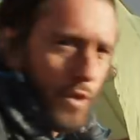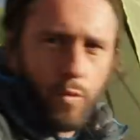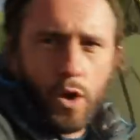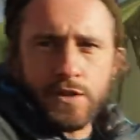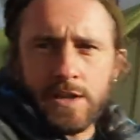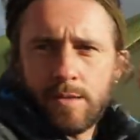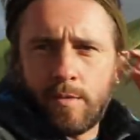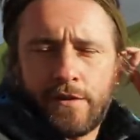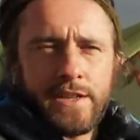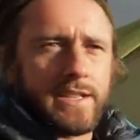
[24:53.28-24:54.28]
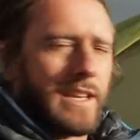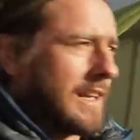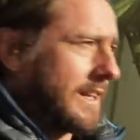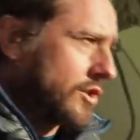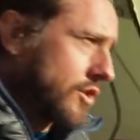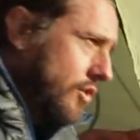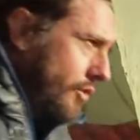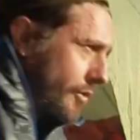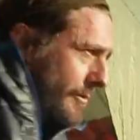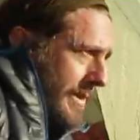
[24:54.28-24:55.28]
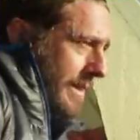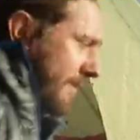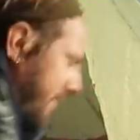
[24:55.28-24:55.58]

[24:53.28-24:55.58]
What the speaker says: watched any of my vids and are like, shut up, mate.